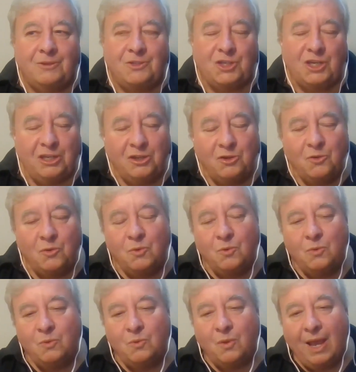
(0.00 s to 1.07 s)
she
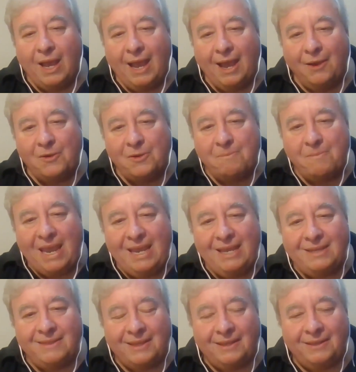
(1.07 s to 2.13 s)
knew how to
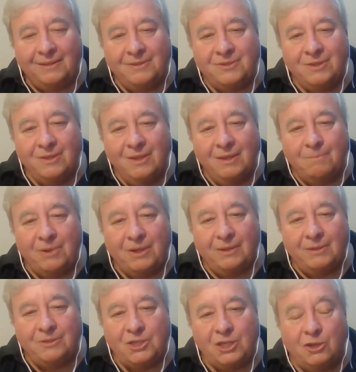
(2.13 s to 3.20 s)
make things, but
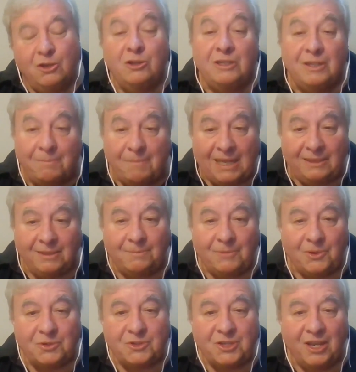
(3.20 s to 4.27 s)
she couldn't make them
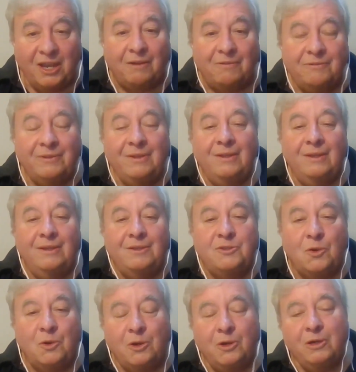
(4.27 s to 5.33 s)
herself.
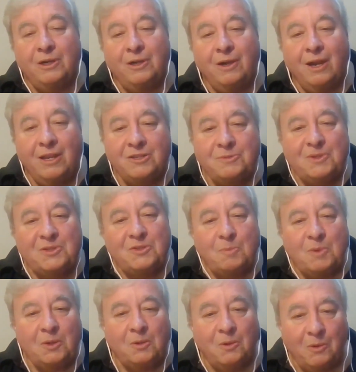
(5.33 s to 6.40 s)
So her and her husband
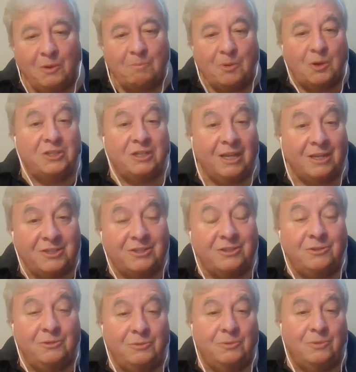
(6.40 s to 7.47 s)
Spiro approached
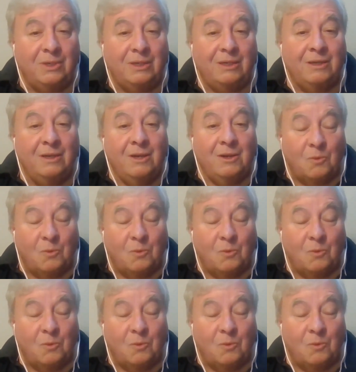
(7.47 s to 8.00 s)
us to